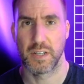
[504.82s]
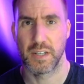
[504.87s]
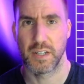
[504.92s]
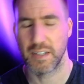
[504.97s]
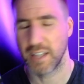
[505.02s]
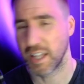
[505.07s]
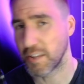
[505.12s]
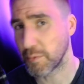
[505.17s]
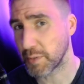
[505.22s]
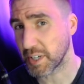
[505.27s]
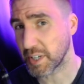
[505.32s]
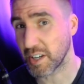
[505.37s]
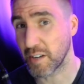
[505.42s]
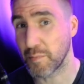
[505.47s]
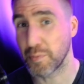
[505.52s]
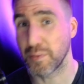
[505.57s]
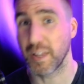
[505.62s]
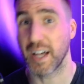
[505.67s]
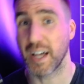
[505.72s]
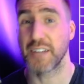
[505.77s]
And then we can
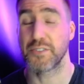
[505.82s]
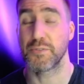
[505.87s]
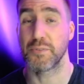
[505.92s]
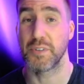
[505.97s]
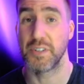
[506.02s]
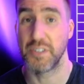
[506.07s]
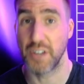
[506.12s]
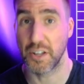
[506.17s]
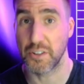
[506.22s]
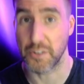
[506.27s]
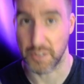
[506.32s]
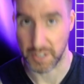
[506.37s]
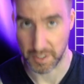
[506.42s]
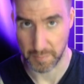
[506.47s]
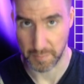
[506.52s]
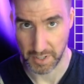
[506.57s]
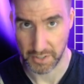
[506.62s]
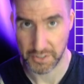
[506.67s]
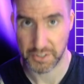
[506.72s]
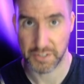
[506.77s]
apply it to another
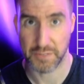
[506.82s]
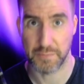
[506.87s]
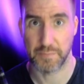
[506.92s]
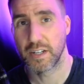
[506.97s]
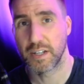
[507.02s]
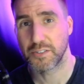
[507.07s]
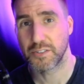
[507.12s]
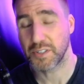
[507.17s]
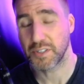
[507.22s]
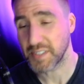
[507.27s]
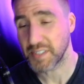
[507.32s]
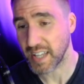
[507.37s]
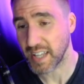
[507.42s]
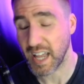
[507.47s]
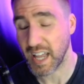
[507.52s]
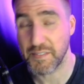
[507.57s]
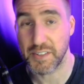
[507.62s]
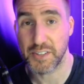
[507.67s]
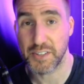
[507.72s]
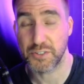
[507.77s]
image. So let's say
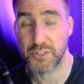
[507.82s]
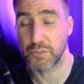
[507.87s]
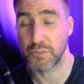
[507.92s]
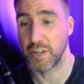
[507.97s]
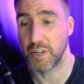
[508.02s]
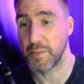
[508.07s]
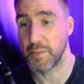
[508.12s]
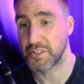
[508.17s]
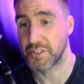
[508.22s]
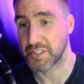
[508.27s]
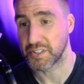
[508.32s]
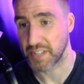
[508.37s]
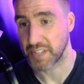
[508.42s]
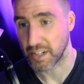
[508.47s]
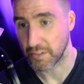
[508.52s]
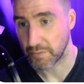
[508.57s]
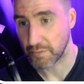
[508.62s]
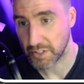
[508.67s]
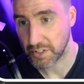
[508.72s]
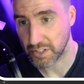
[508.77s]
I have these two images,
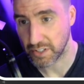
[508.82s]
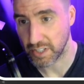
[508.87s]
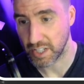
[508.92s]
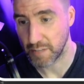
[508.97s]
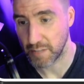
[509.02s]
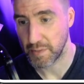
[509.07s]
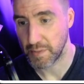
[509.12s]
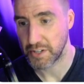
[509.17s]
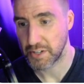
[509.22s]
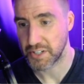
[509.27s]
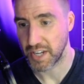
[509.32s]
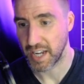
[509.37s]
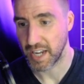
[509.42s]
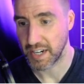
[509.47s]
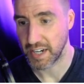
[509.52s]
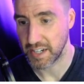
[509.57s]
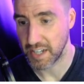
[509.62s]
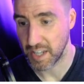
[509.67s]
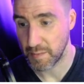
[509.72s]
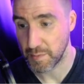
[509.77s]
an original image
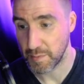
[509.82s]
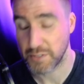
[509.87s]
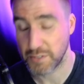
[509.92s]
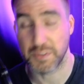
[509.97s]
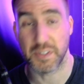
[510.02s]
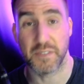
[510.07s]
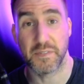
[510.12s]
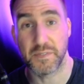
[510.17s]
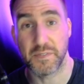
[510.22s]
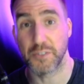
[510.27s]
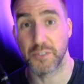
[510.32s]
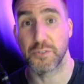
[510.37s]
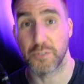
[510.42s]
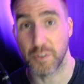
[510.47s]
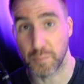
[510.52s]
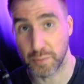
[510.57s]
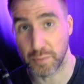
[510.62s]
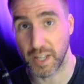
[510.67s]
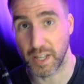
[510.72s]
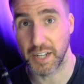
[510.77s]
and an image with the filter
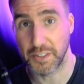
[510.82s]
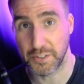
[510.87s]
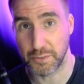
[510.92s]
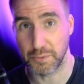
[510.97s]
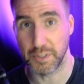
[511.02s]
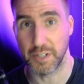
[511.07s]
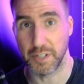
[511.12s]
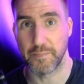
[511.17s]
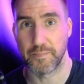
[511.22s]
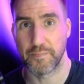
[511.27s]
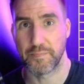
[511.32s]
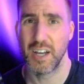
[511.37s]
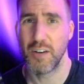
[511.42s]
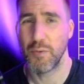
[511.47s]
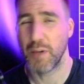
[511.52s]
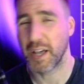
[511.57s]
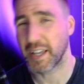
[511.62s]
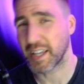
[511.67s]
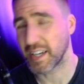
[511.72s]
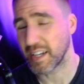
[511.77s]
applied to it.
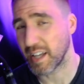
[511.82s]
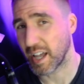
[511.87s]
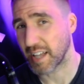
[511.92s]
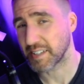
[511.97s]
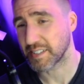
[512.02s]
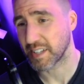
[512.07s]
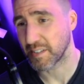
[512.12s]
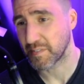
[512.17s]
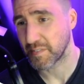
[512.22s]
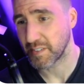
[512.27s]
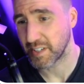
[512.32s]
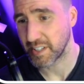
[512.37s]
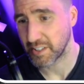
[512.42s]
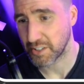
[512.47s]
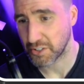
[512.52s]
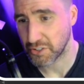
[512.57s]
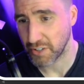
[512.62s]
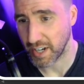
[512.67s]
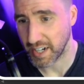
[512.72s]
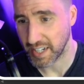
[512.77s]
Well, I can ask Affinity
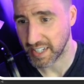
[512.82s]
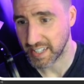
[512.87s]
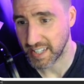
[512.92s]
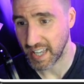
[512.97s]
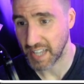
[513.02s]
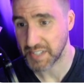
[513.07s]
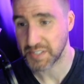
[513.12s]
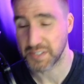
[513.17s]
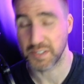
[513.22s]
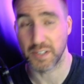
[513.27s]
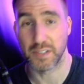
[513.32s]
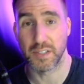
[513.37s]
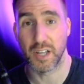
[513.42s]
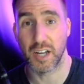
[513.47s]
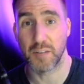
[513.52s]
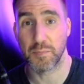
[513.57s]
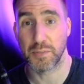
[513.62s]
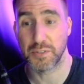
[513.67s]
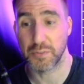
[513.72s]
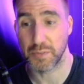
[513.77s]
to try to guess the
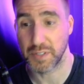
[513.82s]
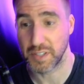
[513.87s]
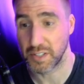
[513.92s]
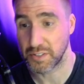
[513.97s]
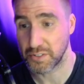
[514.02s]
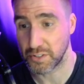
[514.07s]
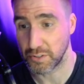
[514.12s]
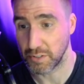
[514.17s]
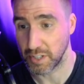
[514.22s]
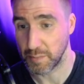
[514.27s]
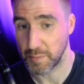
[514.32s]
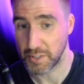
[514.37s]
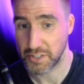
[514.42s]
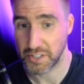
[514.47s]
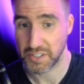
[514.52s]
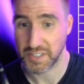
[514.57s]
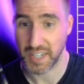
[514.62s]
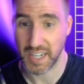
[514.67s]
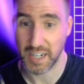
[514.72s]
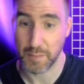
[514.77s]
LUT between these two
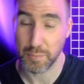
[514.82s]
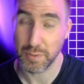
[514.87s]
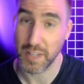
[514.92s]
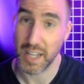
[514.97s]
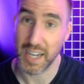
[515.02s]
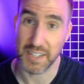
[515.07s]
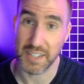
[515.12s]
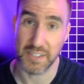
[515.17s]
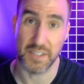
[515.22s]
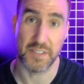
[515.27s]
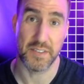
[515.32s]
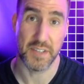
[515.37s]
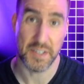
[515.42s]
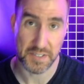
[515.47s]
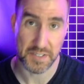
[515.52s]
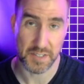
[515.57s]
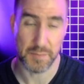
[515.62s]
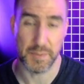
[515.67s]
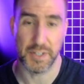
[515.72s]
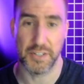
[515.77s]
images and apply it to
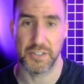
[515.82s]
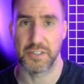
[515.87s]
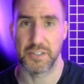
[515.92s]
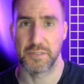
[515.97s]
this image.